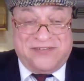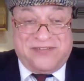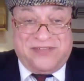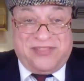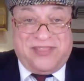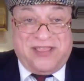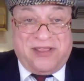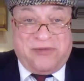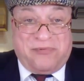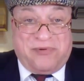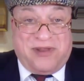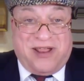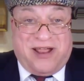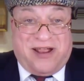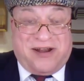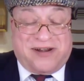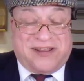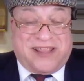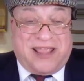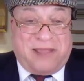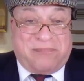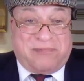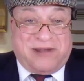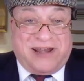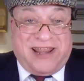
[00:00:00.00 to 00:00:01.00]
So there we are.
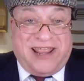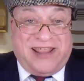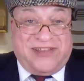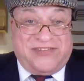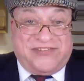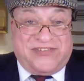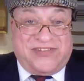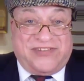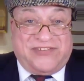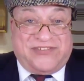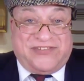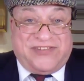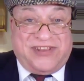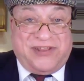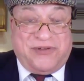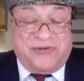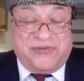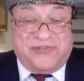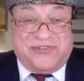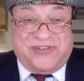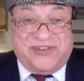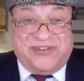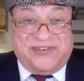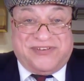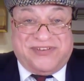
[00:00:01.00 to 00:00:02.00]
Capital S, C
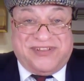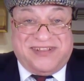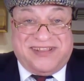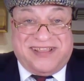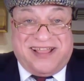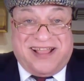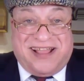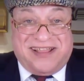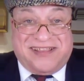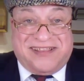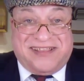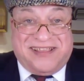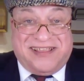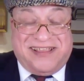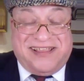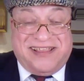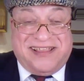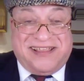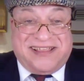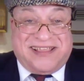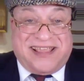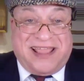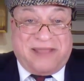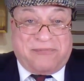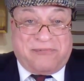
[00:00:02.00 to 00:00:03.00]
O T T I
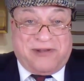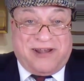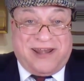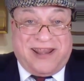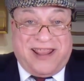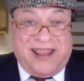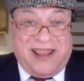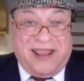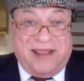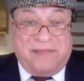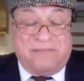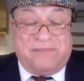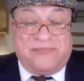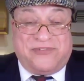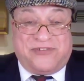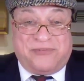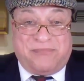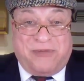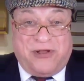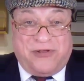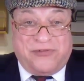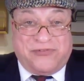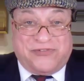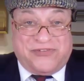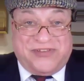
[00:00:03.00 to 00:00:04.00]
E, capital M,
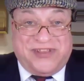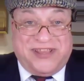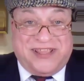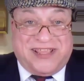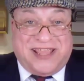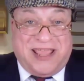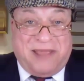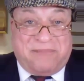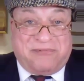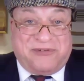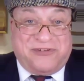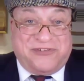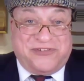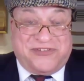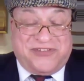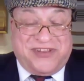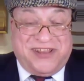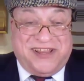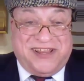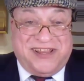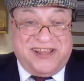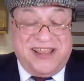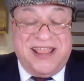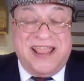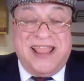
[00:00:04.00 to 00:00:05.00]
small c, capital
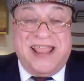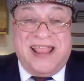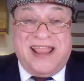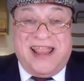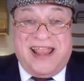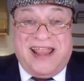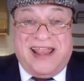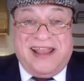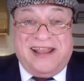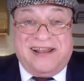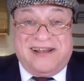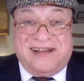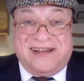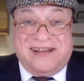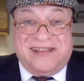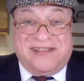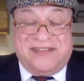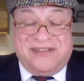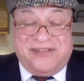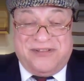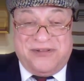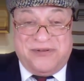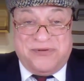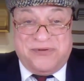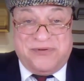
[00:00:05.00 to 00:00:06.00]
C, L
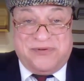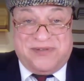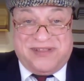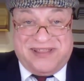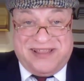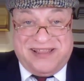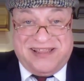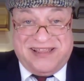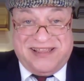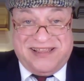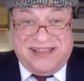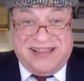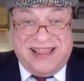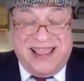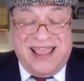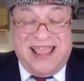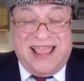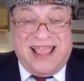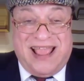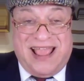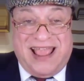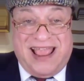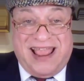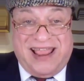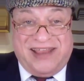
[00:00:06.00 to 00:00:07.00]
U E
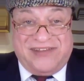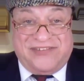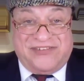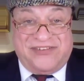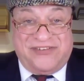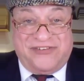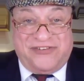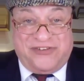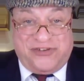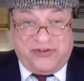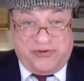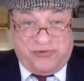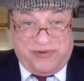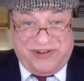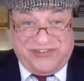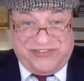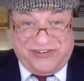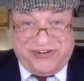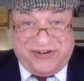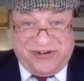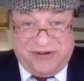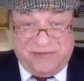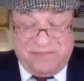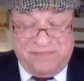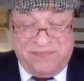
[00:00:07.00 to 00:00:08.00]
at
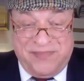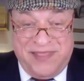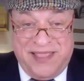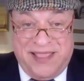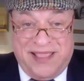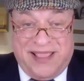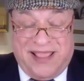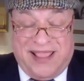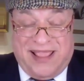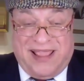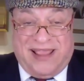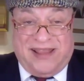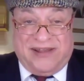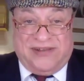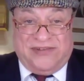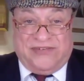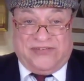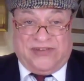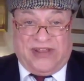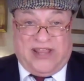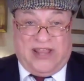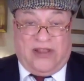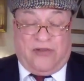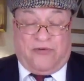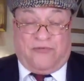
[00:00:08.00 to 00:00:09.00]
Twitter.
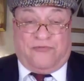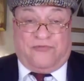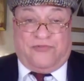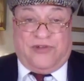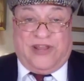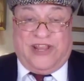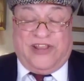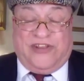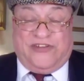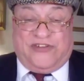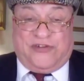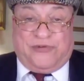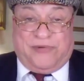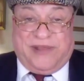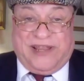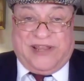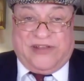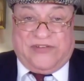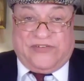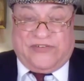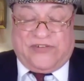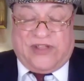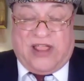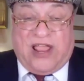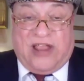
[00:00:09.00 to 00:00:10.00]
And uh,
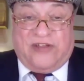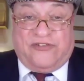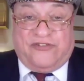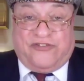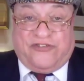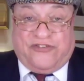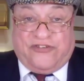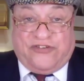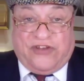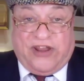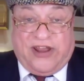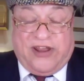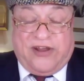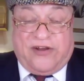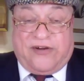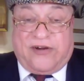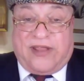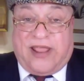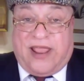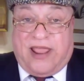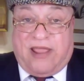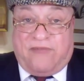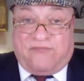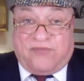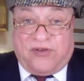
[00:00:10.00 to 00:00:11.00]
retweet and share
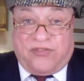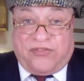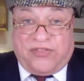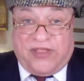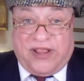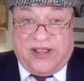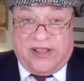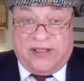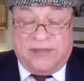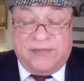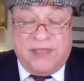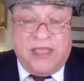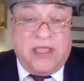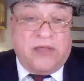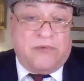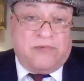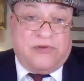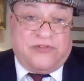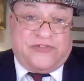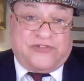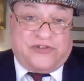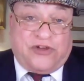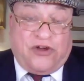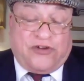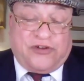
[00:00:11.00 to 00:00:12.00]
everything
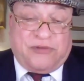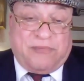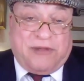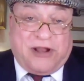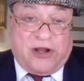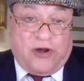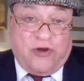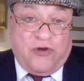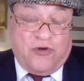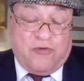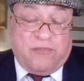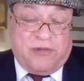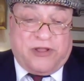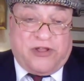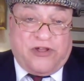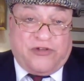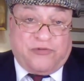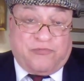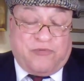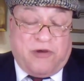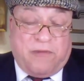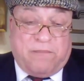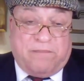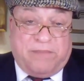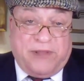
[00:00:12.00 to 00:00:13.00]
with Scottie McClue
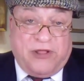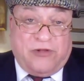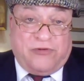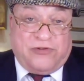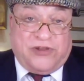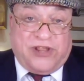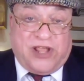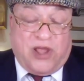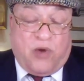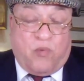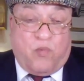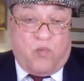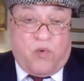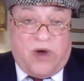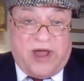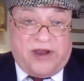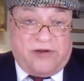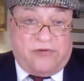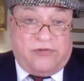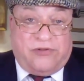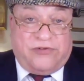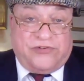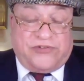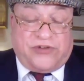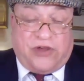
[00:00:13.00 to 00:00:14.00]
because we're building a
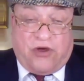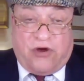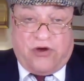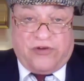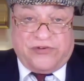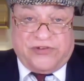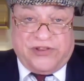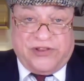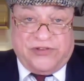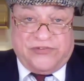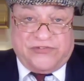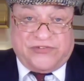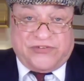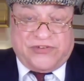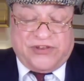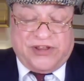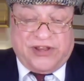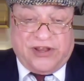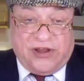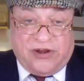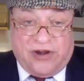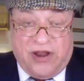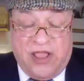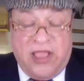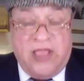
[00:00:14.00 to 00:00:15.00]
world audience
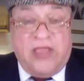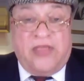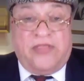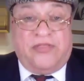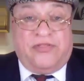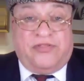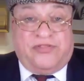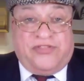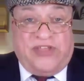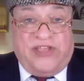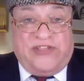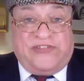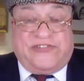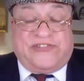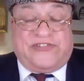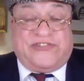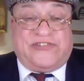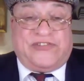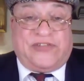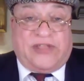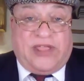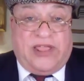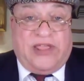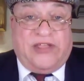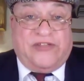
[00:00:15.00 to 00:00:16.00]
here.
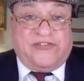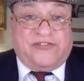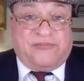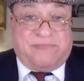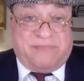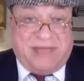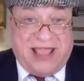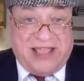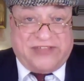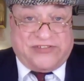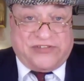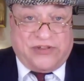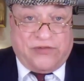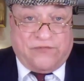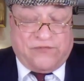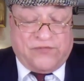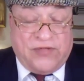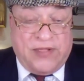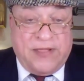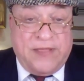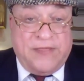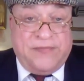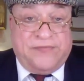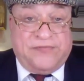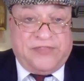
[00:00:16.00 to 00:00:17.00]
This is massive.
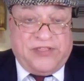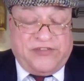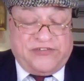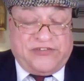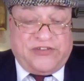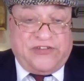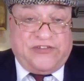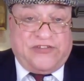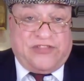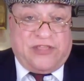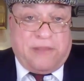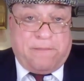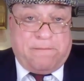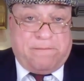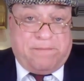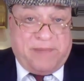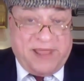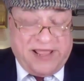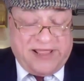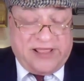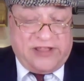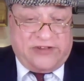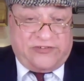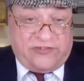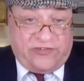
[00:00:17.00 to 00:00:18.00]
This is the
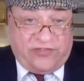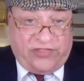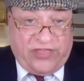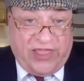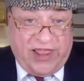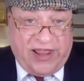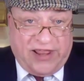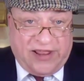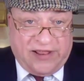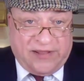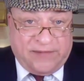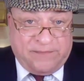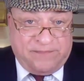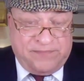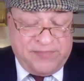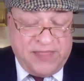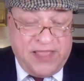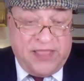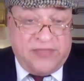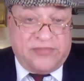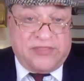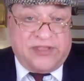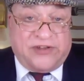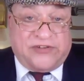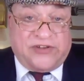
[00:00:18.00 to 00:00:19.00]
biggest thing
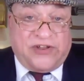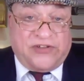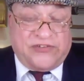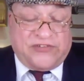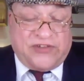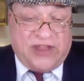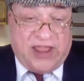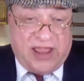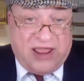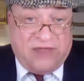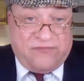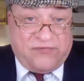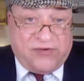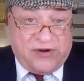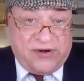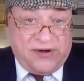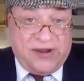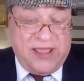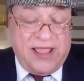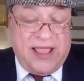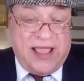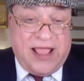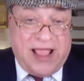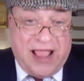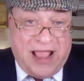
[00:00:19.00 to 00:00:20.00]
that has
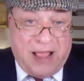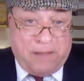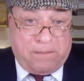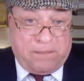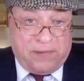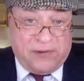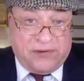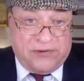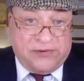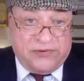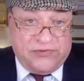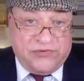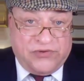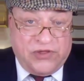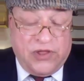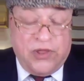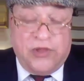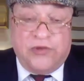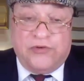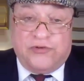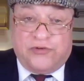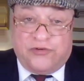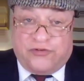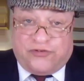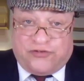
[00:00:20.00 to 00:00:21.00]
ever happened
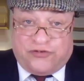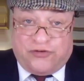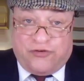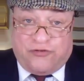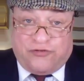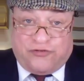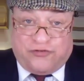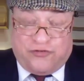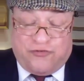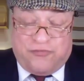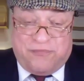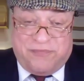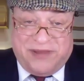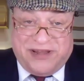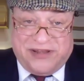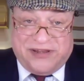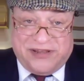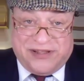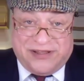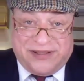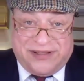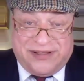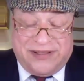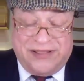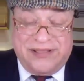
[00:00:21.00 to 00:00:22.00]
to social
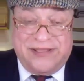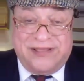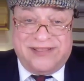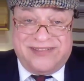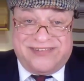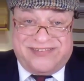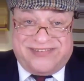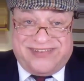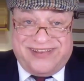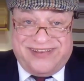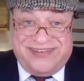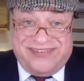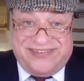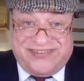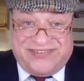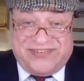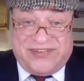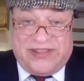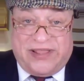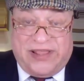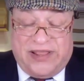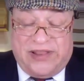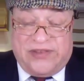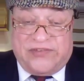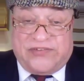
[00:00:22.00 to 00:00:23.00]
media
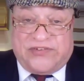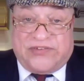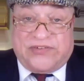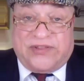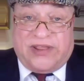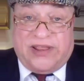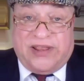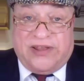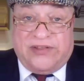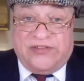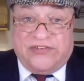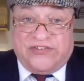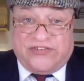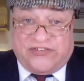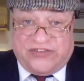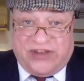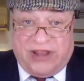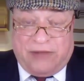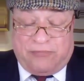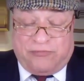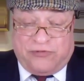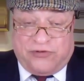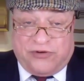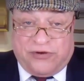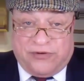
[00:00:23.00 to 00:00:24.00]
since its
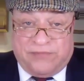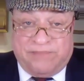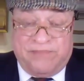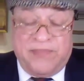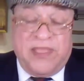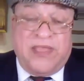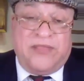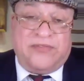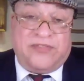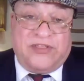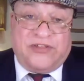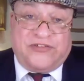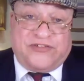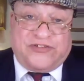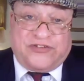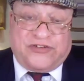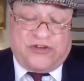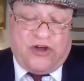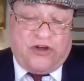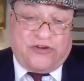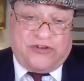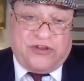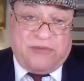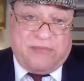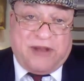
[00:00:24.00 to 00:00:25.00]
inception. The
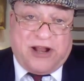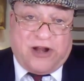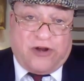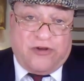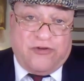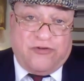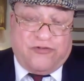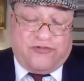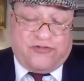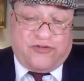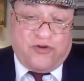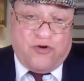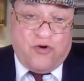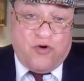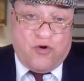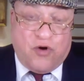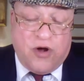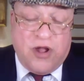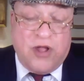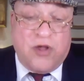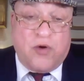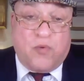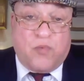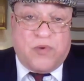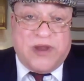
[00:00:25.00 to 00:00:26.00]
Scottie McClue Show.
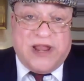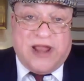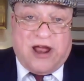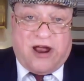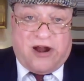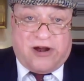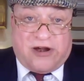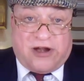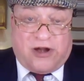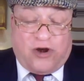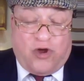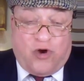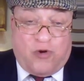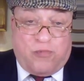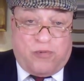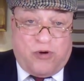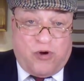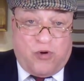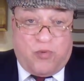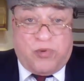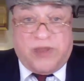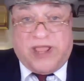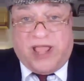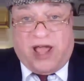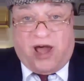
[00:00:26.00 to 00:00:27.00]
We are
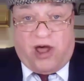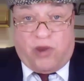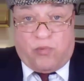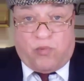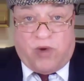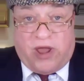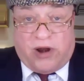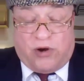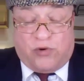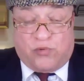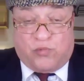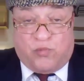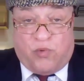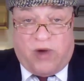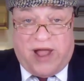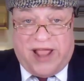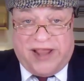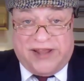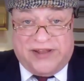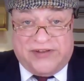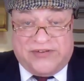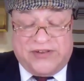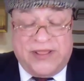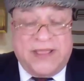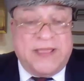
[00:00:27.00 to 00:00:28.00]
global, we are
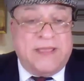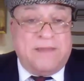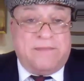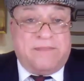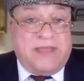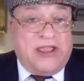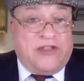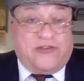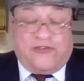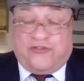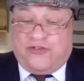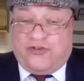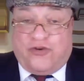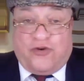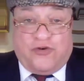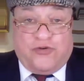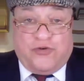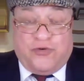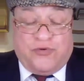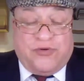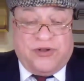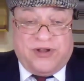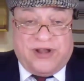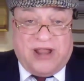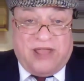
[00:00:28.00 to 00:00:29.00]
worldwide. Make sure
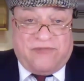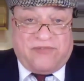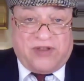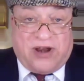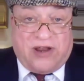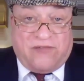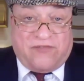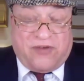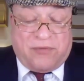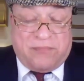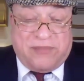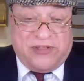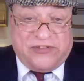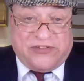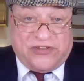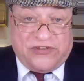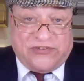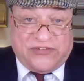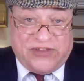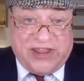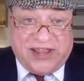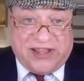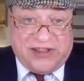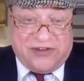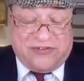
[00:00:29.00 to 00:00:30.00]
you never ever miss a
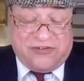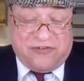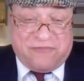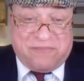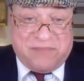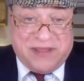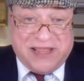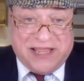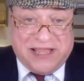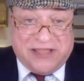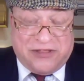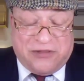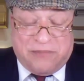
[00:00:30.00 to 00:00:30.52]
second of me.